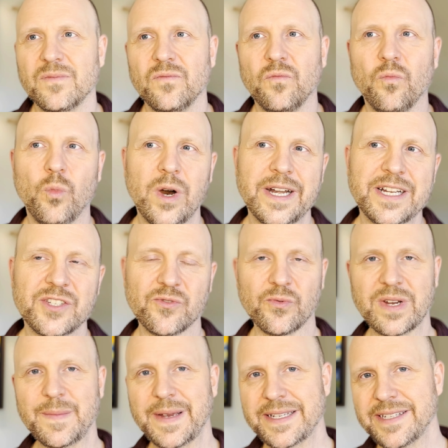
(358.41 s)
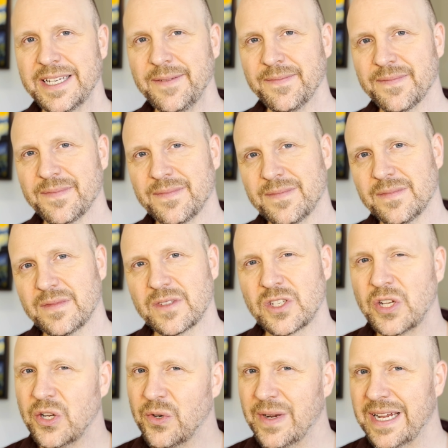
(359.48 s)
1 is remixing.
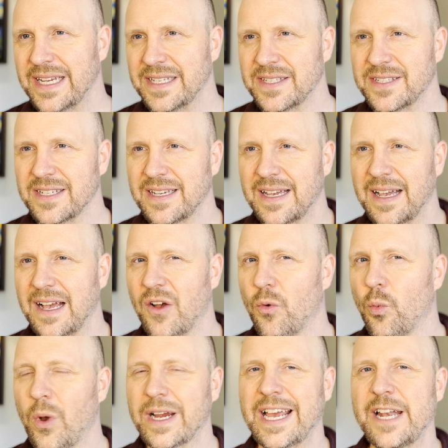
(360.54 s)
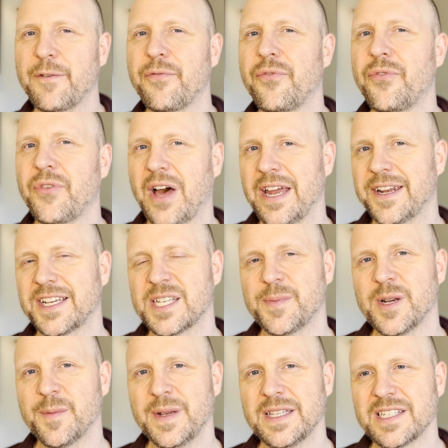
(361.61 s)
2 is what kind of thought
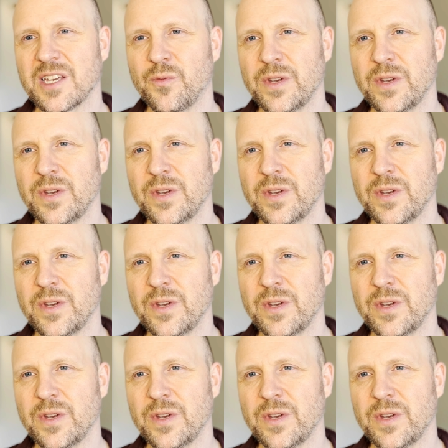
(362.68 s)
experiments can we